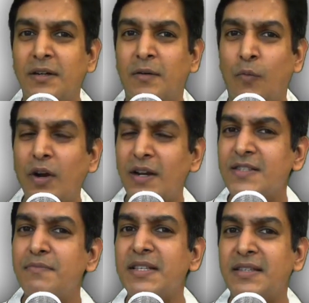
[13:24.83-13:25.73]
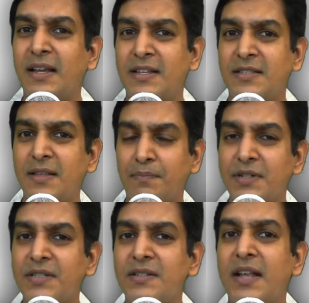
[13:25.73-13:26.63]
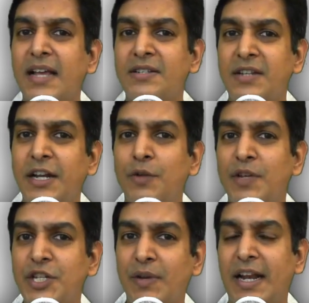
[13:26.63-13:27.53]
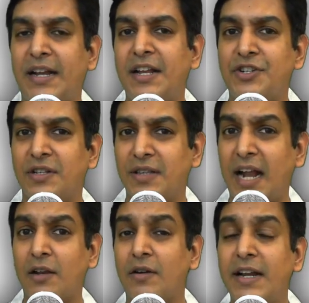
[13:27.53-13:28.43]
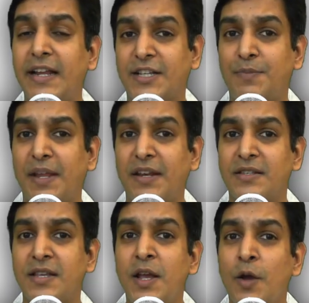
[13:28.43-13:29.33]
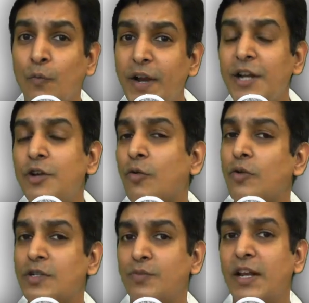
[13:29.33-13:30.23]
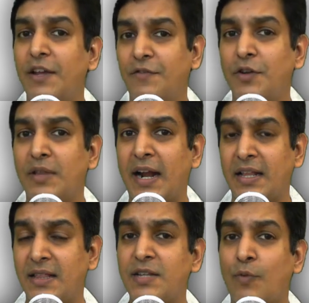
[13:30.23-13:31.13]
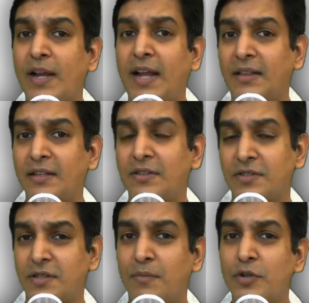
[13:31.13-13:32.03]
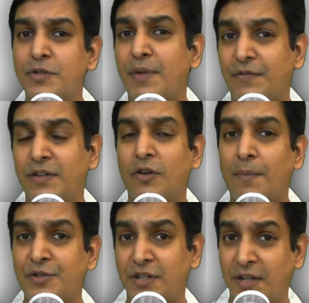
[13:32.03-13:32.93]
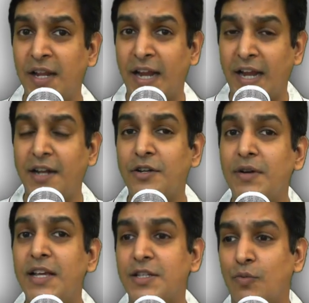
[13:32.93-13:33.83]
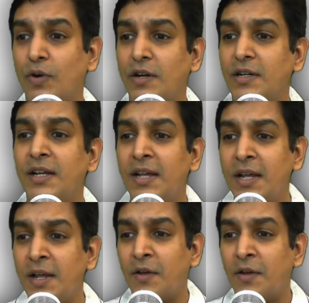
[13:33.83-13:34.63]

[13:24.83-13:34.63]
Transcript: What is missing is the personalized individual attention, that learning experience. Video course will give you that, and that's why I think this is the most preferred option in today's world.